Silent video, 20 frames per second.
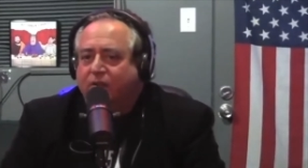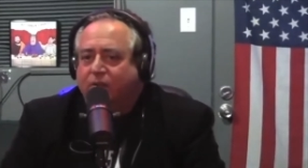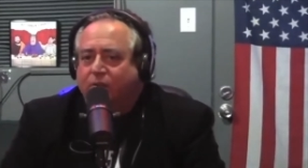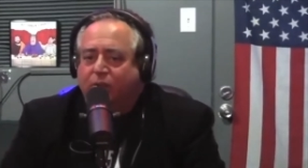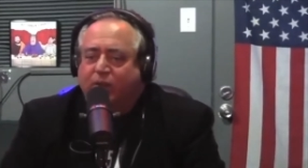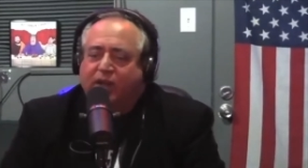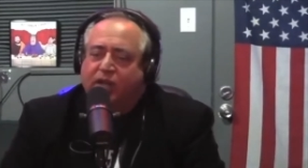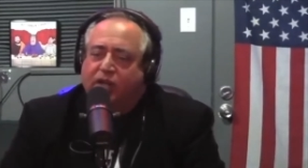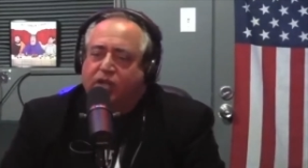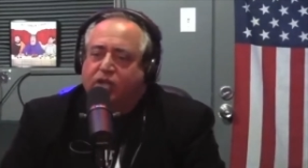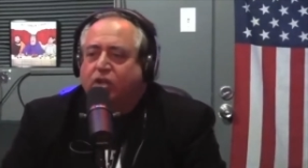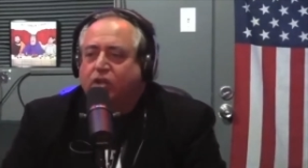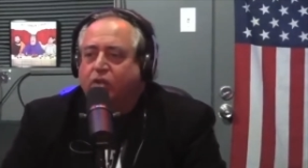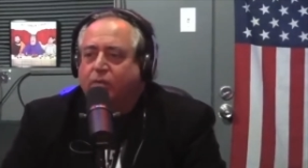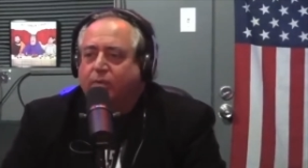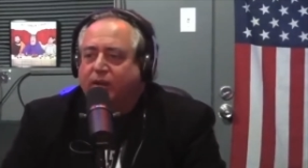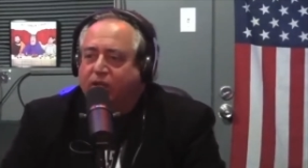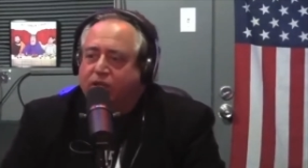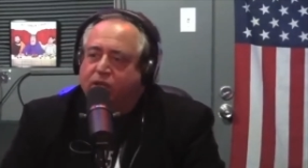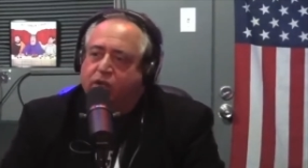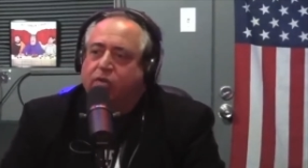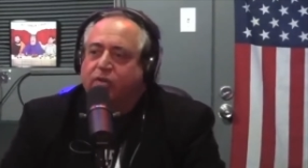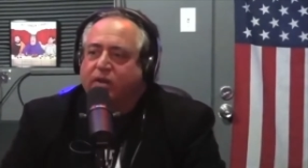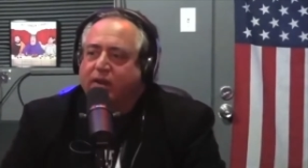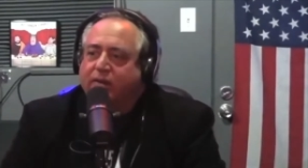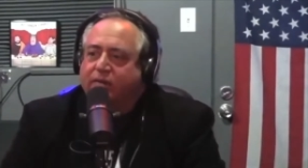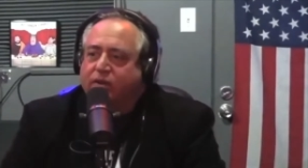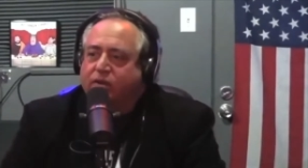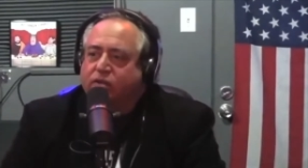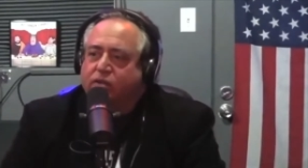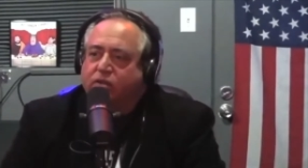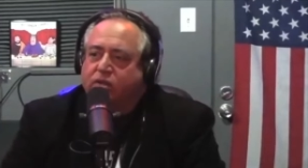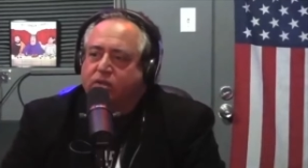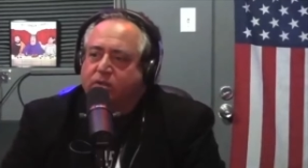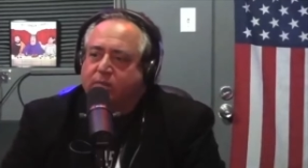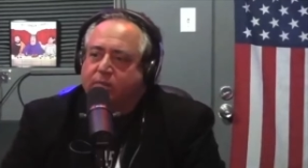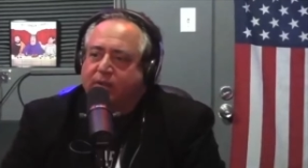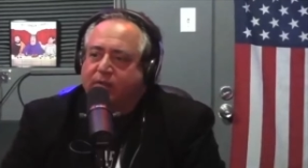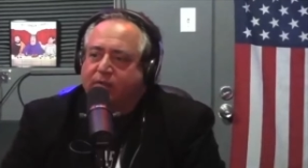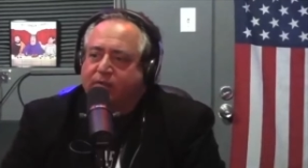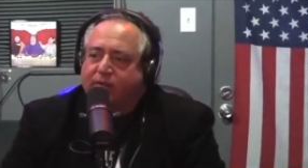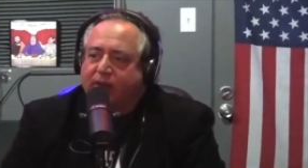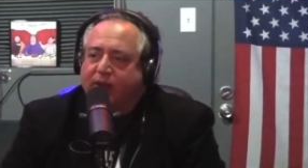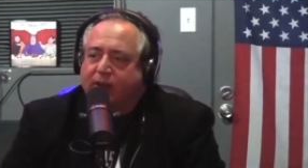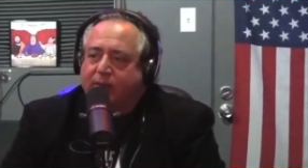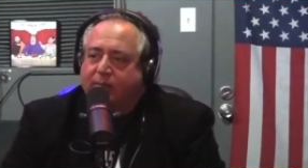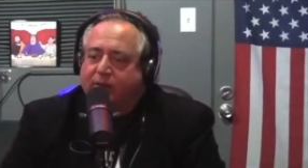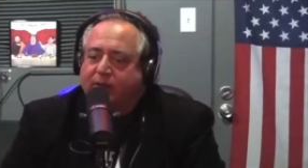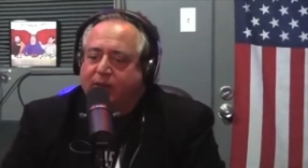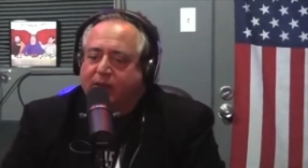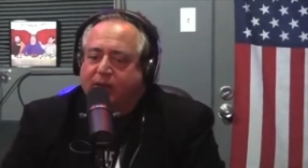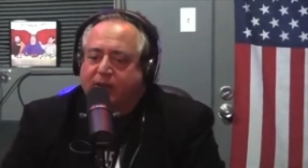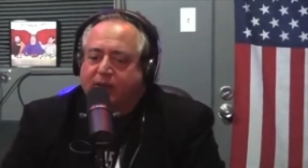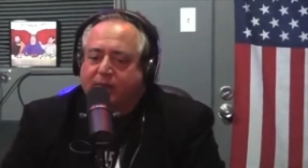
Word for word: when he told me, "Don't ever talk to my family."